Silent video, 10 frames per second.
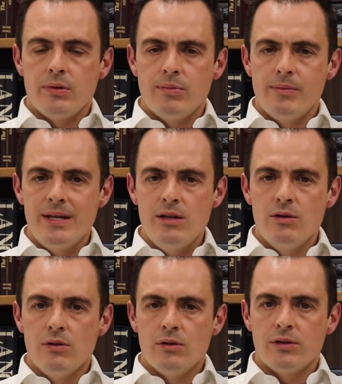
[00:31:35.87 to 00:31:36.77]
probably
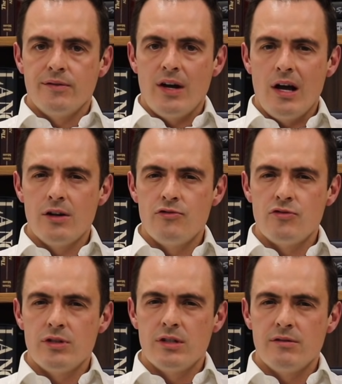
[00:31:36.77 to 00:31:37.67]
north of
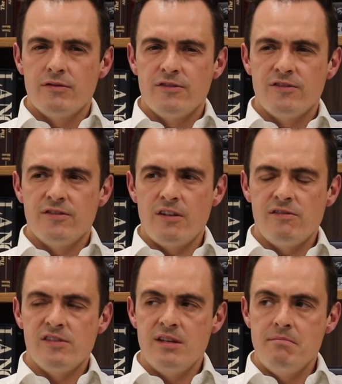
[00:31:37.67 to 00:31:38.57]

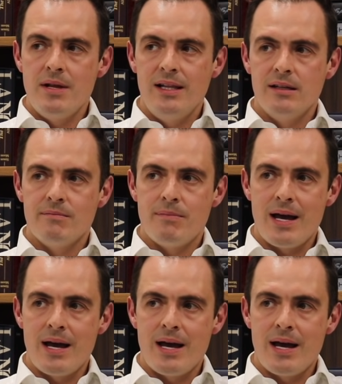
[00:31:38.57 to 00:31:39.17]
£150 million.